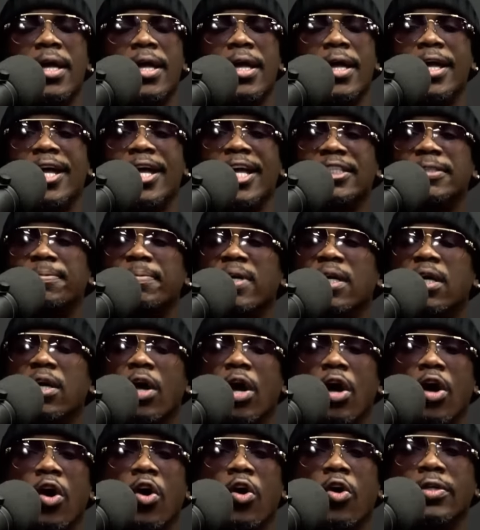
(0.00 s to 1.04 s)
is
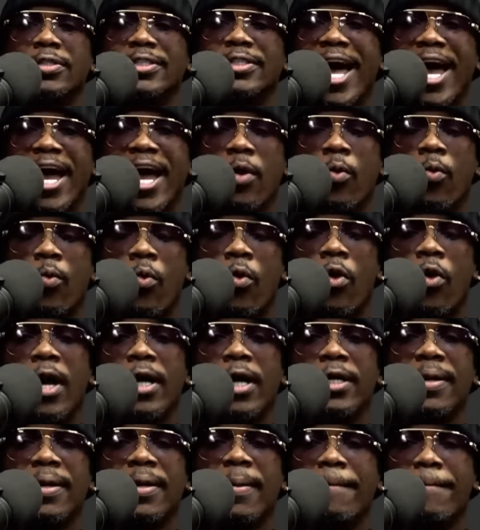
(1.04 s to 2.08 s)
because I want
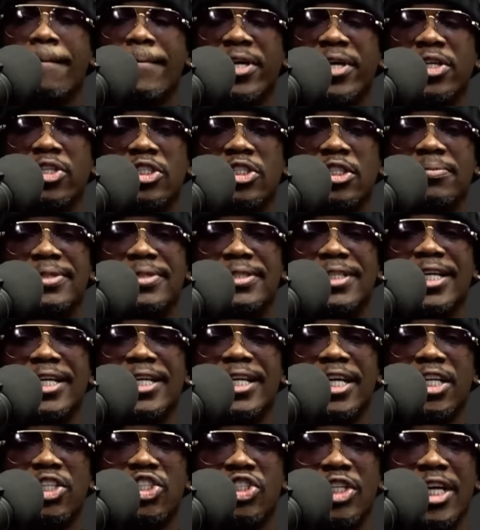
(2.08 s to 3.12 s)
Bishop T.D.
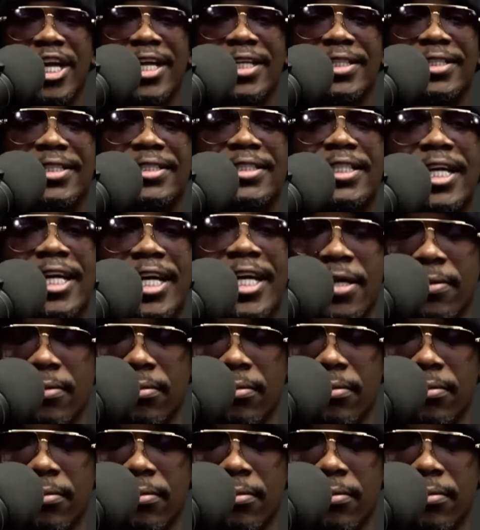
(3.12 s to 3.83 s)
Jake's team,